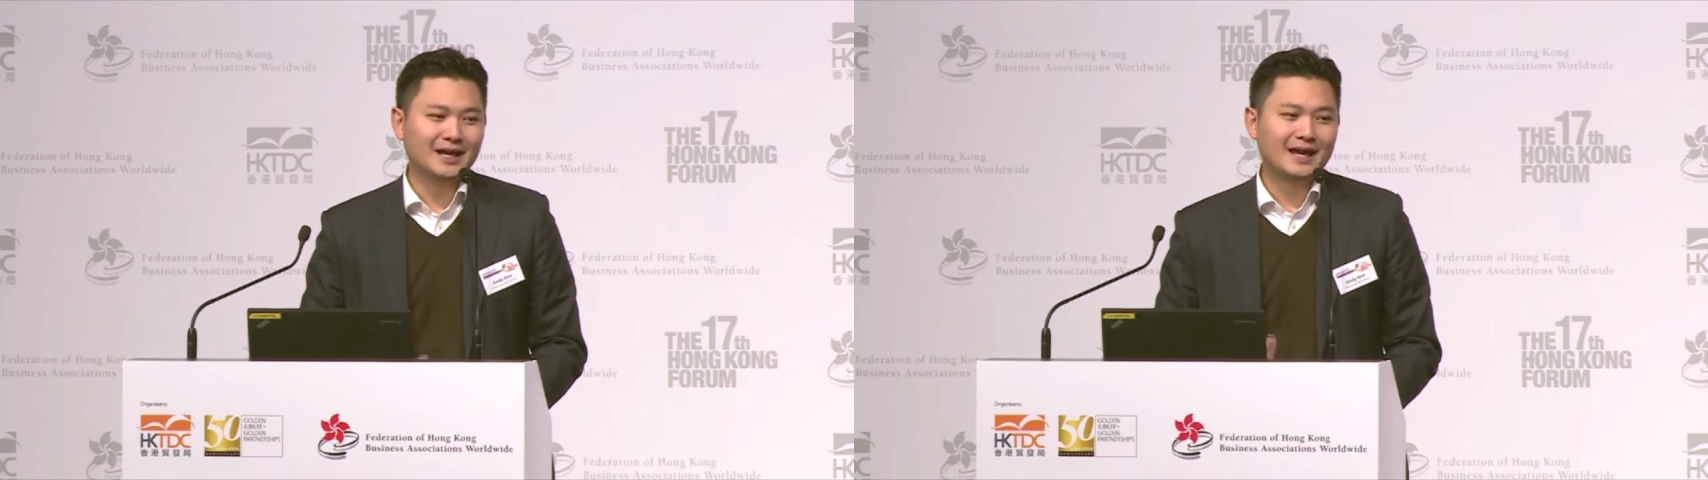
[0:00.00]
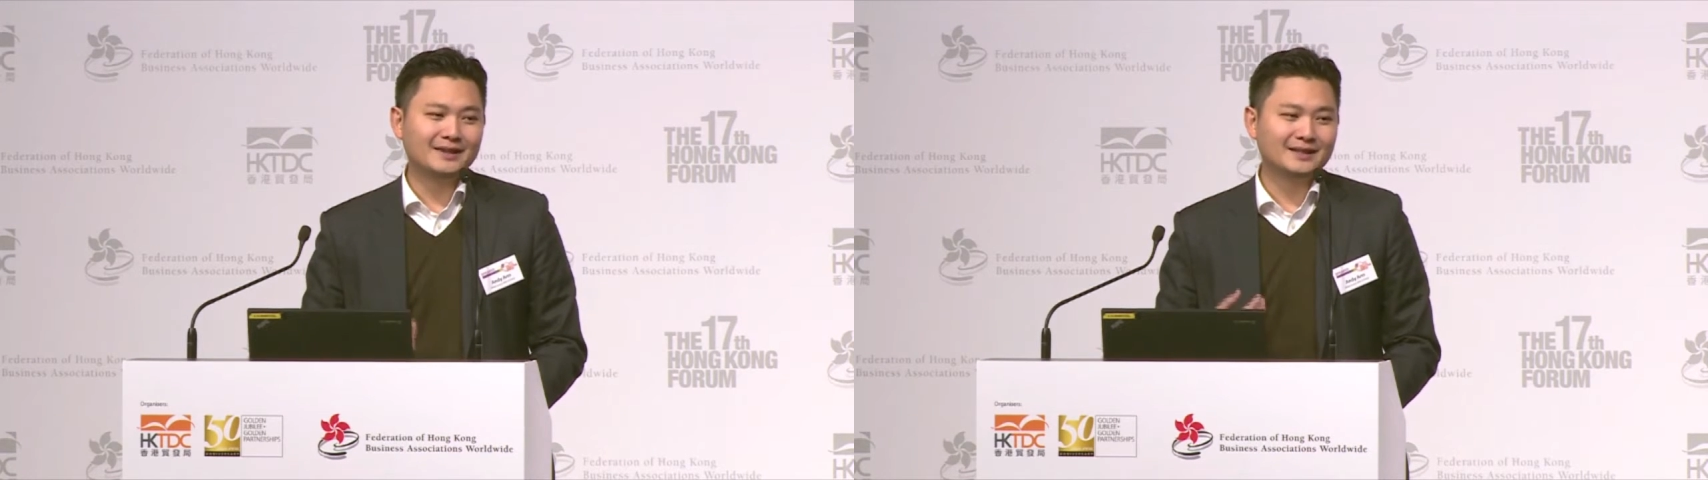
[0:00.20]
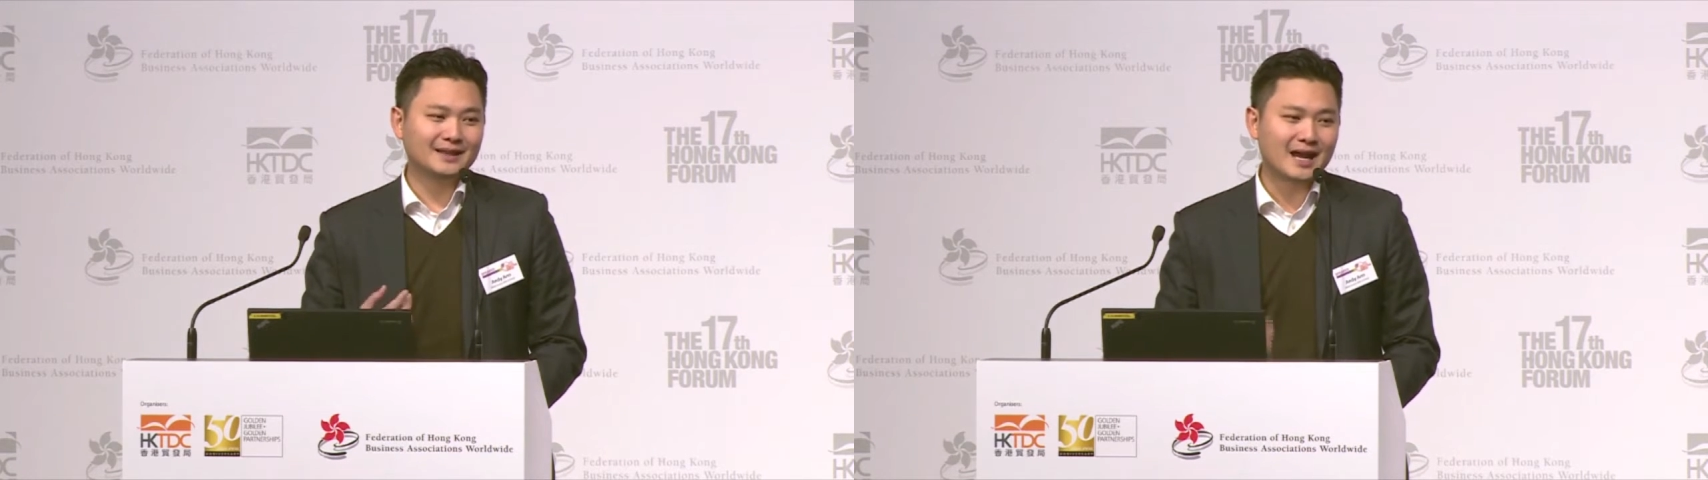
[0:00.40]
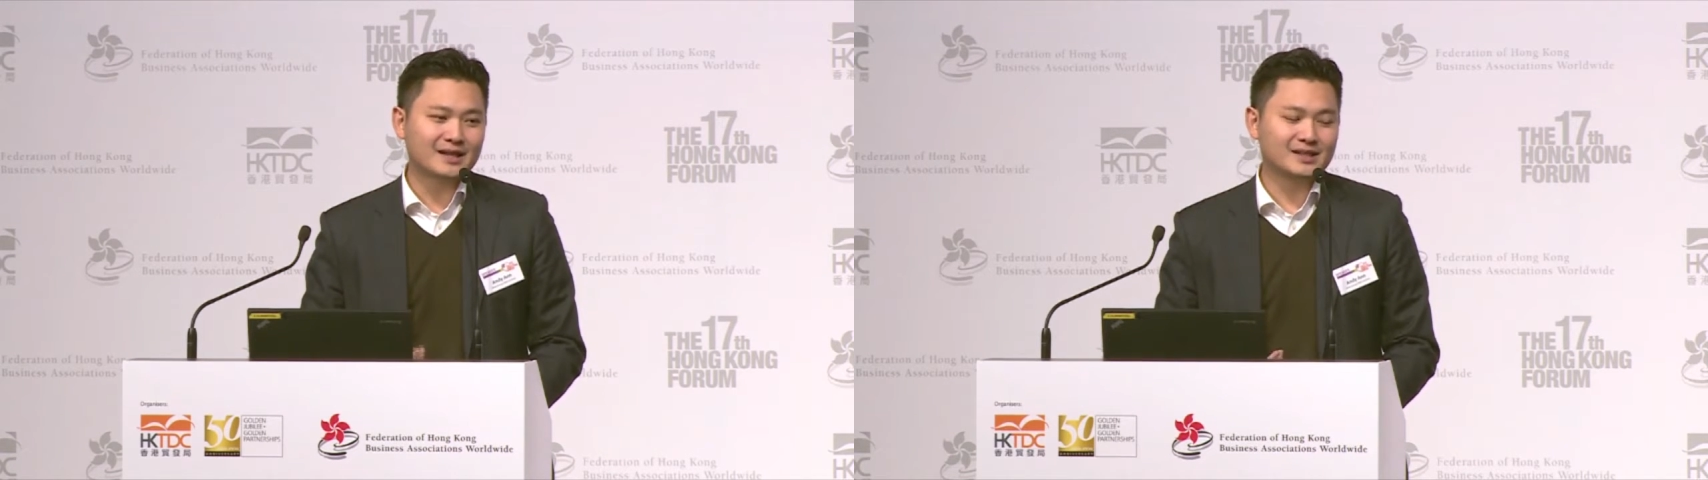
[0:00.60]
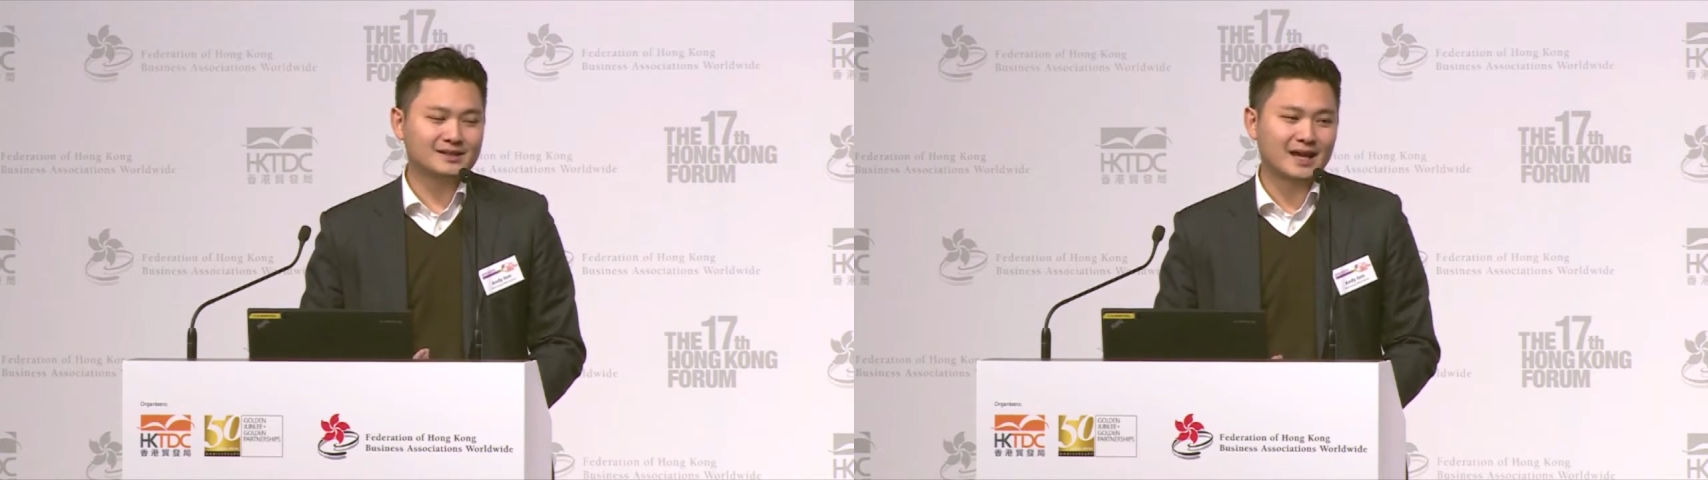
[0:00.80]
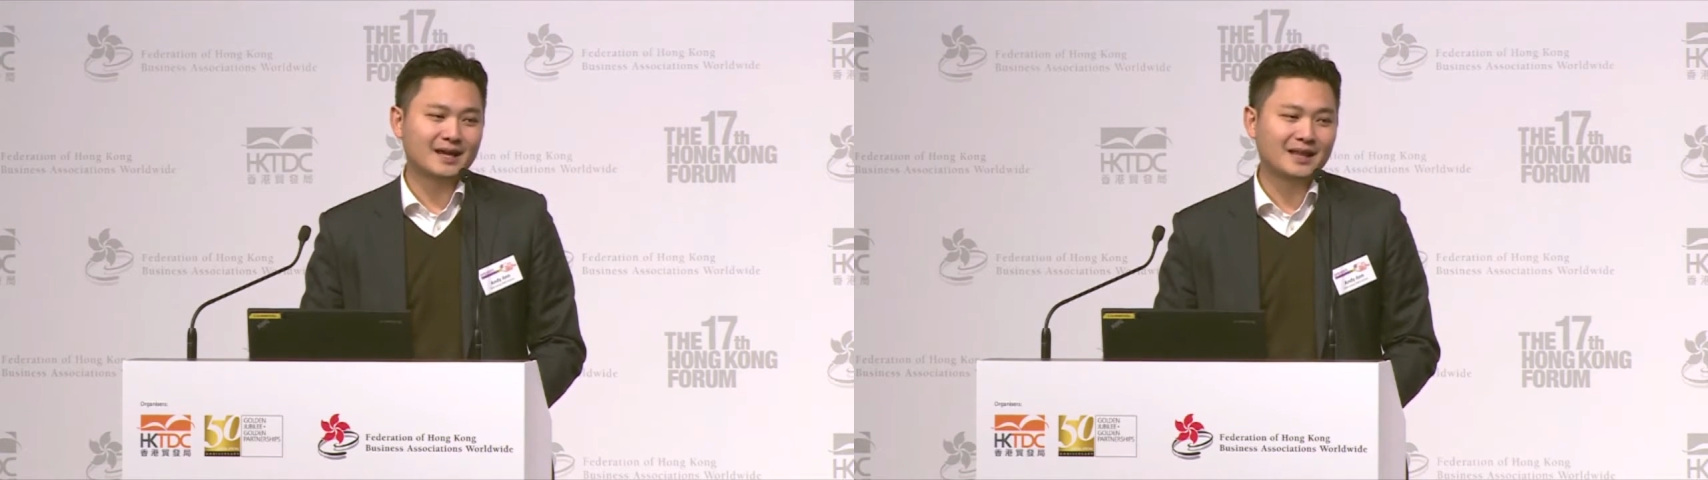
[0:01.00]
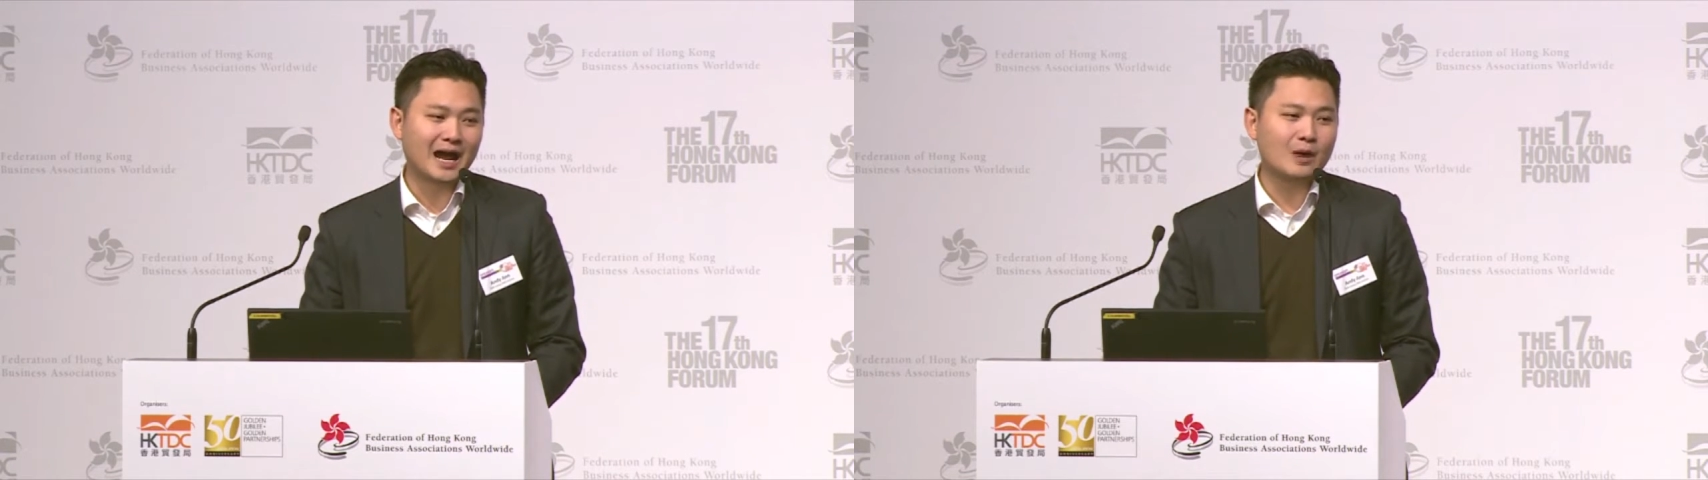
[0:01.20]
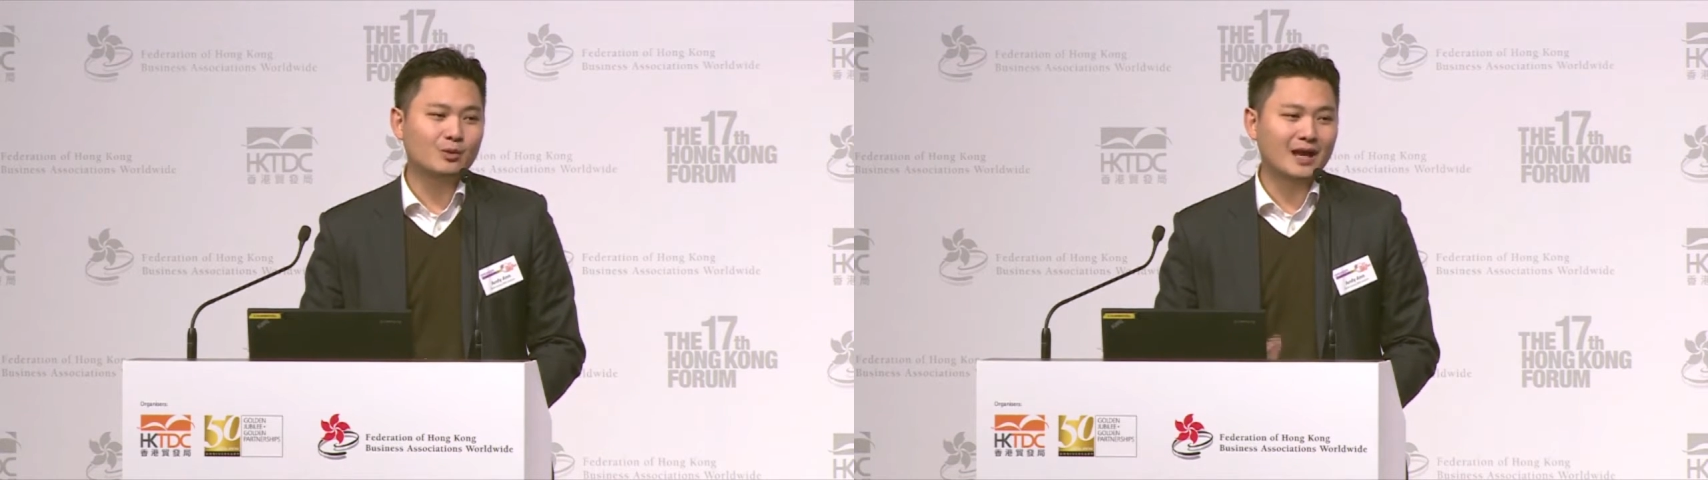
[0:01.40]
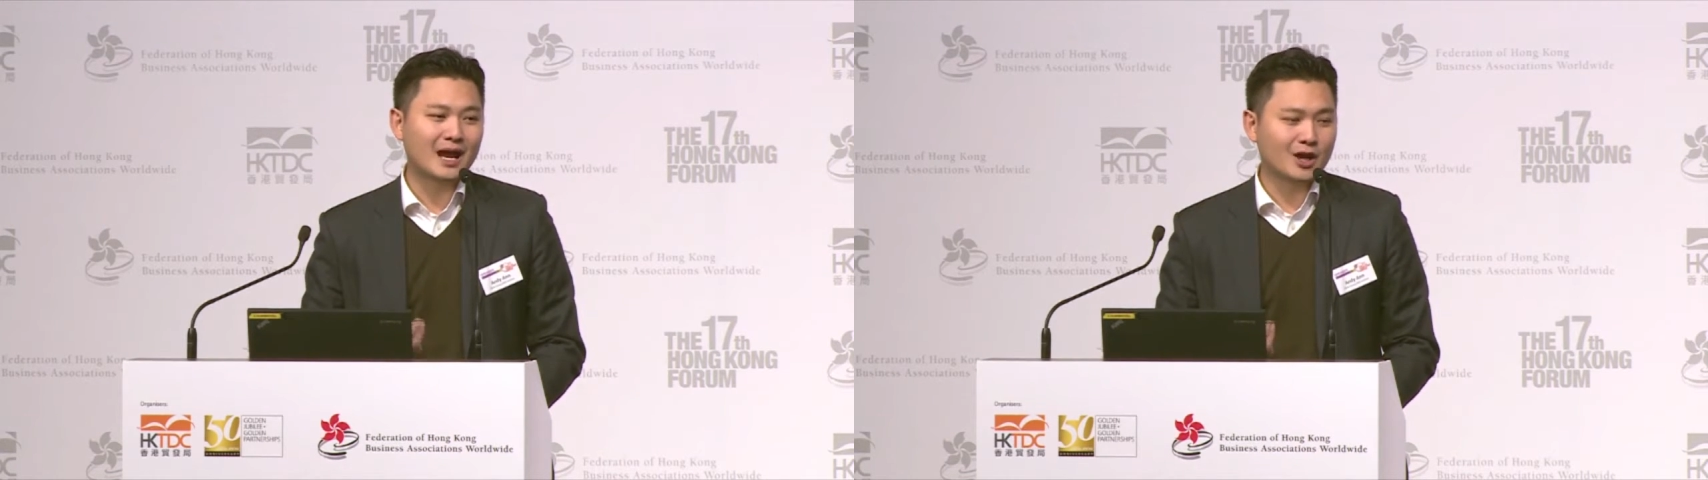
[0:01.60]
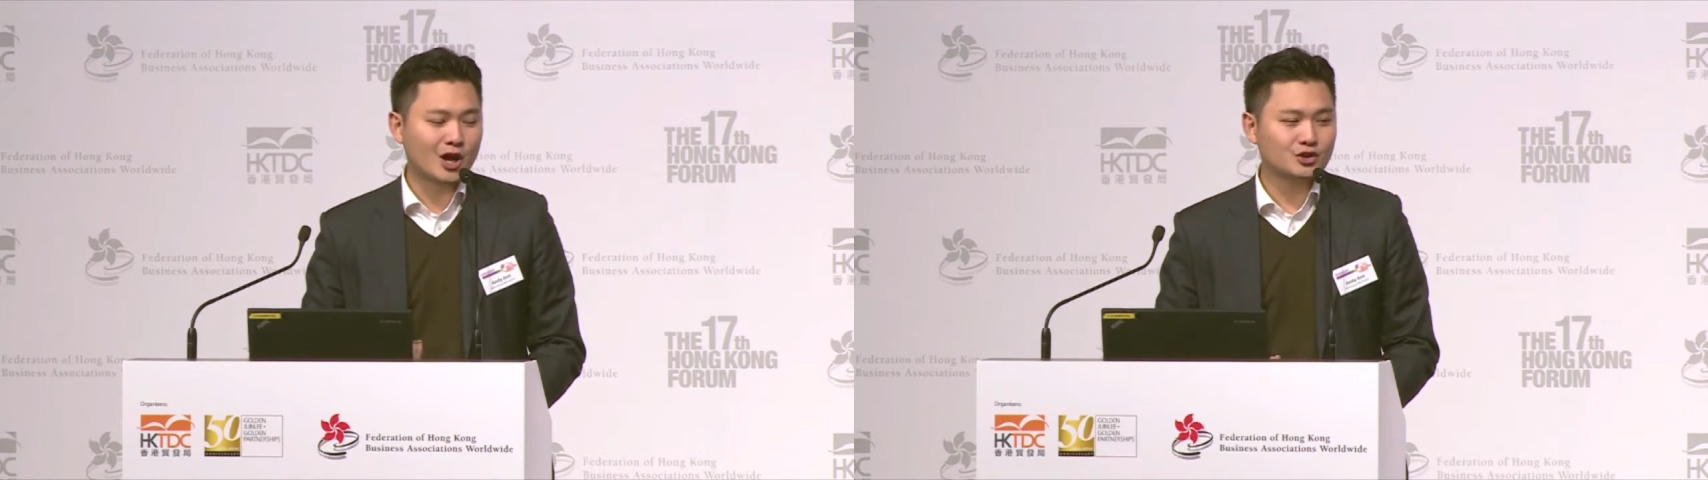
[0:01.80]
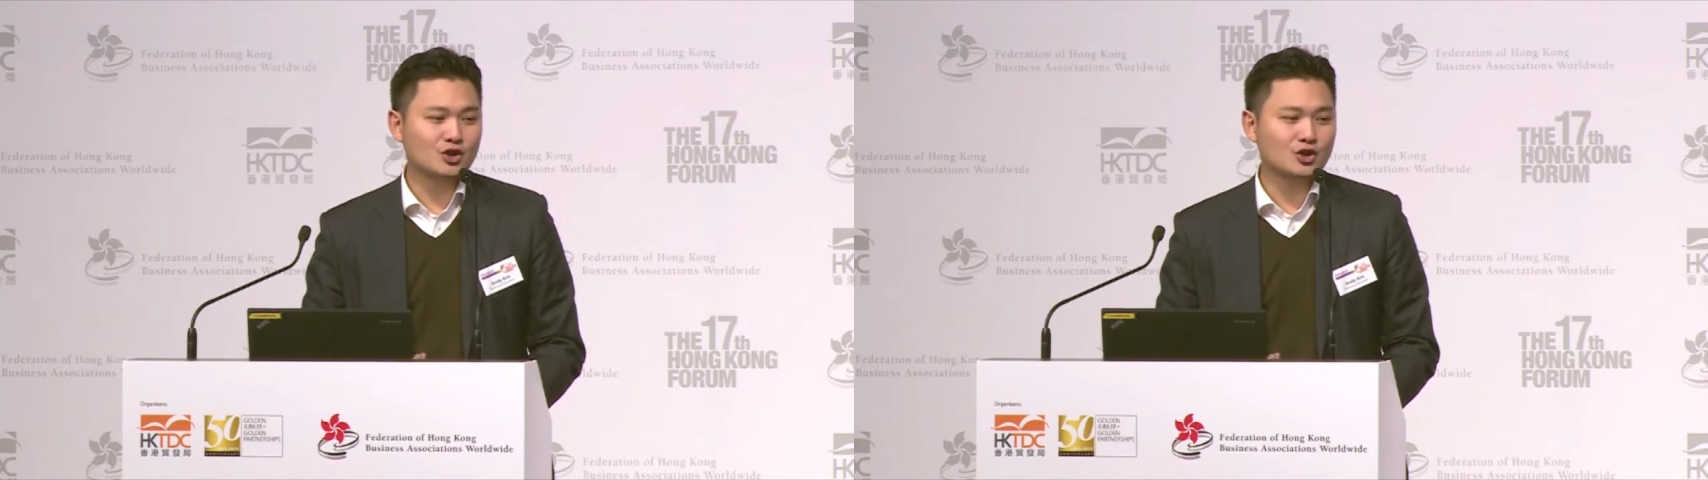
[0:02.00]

And the last set, I would add on